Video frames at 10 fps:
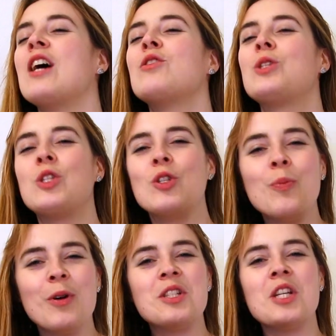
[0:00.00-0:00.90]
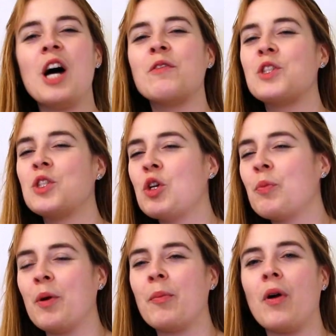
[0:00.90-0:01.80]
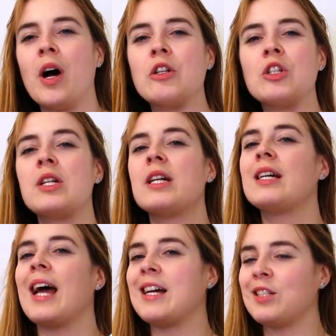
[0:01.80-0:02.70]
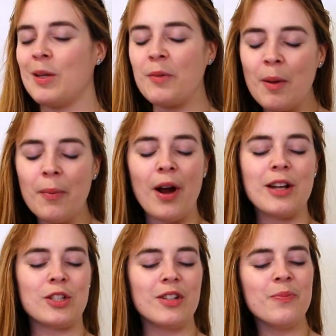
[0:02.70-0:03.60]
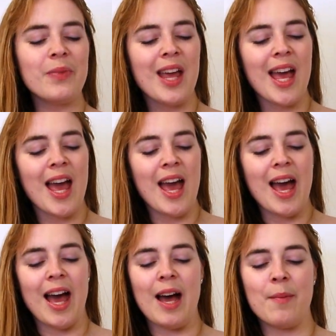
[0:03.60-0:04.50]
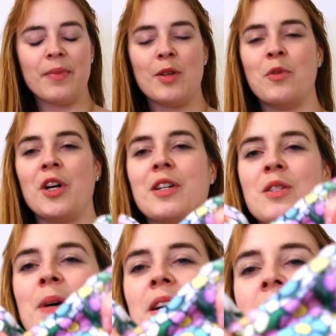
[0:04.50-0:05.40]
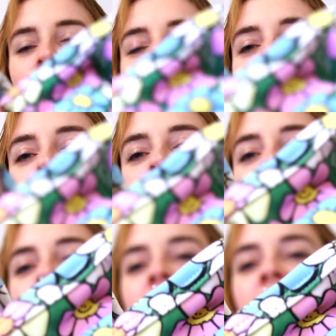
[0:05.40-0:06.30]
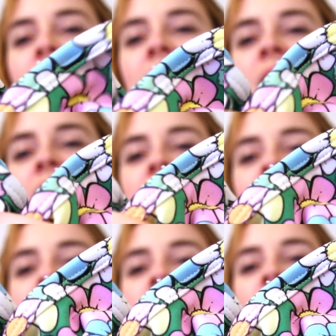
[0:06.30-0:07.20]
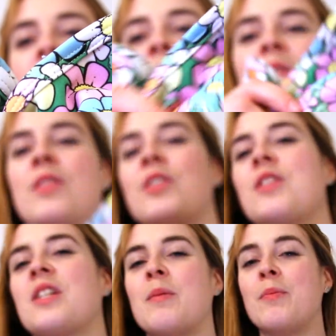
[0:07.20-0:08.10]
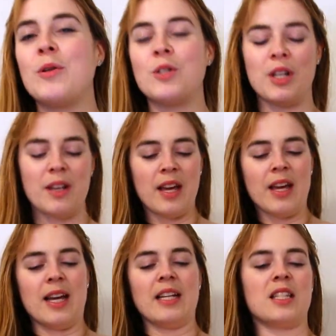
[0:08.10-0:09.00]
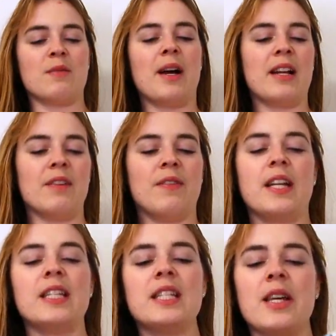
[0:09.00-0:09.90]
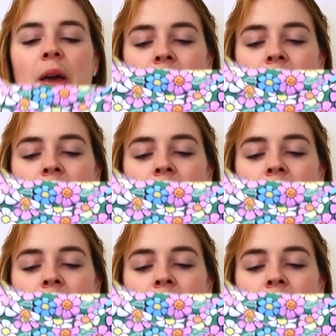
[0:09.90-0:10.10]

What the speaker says: Super soft, super brushed, it has some compression. The Moana Smile Club, by the way, here, this is their logo, it's just an emoji, a smiley face.